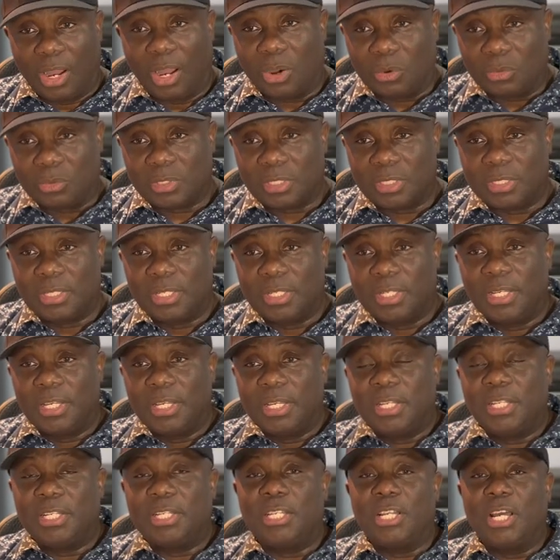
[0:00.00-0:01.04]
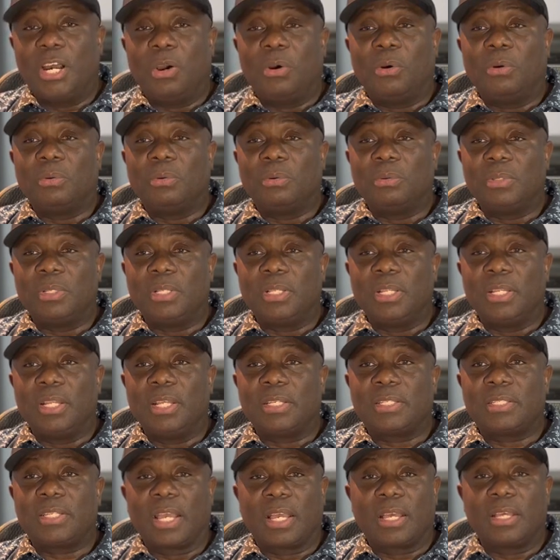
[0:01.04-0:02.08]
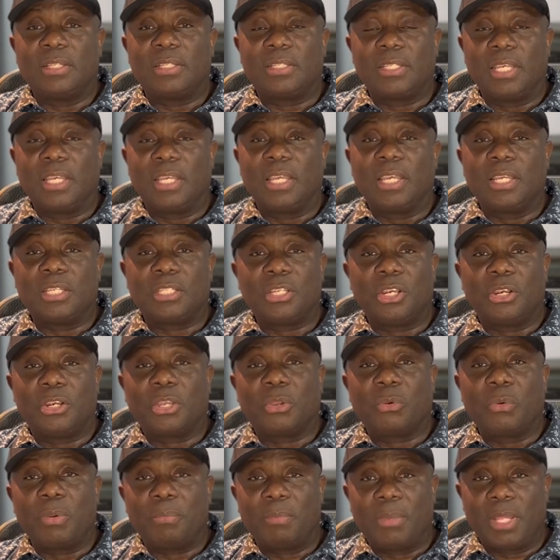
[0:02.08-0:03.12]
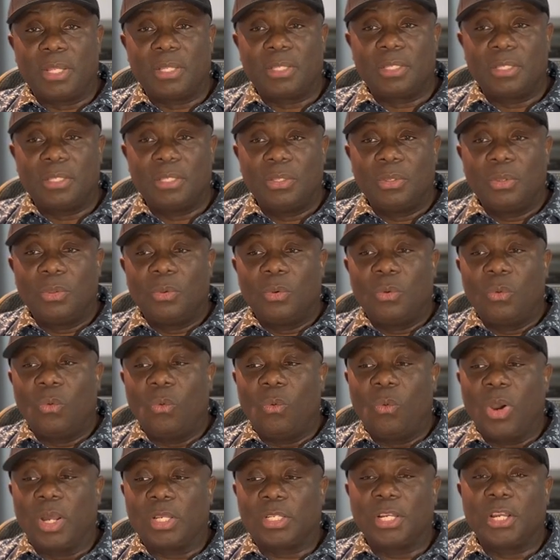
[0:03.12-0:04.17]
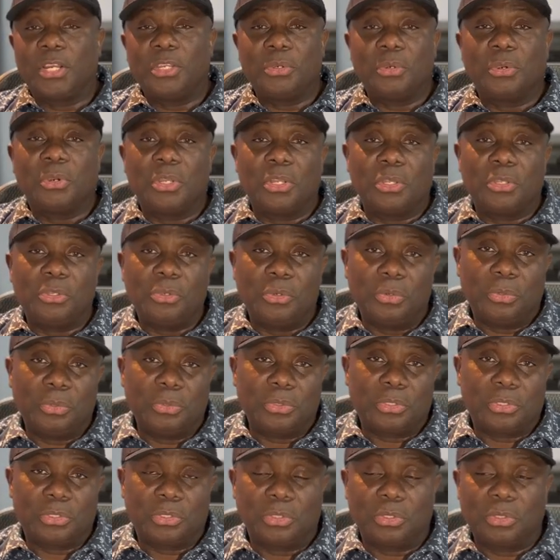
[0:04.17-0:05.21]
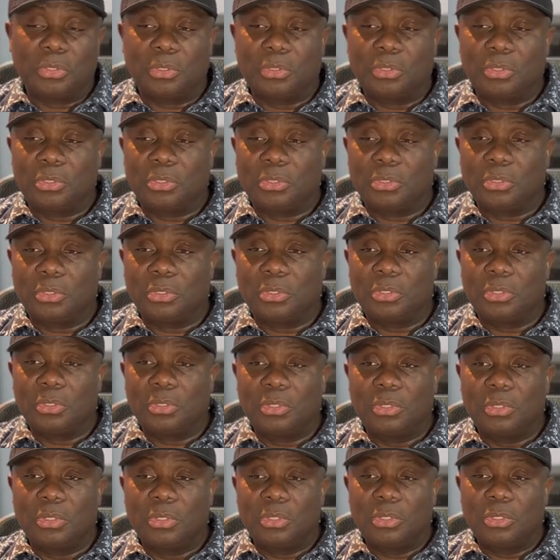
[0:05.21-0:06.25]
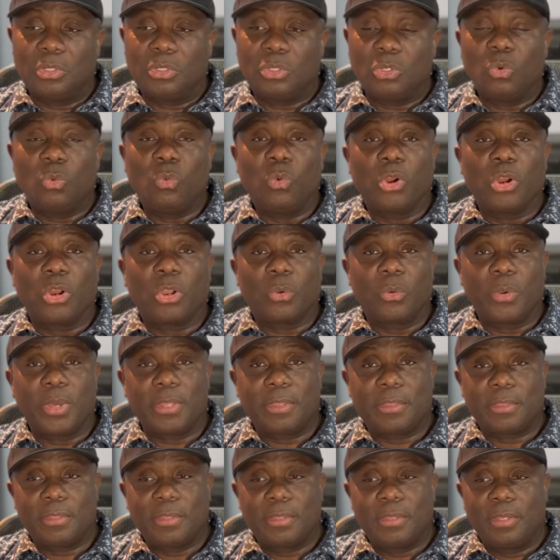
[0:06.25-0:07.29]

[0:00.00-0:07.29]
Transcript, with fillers: out. Now, the second thing is your equipment. What are you going to use to to to work with?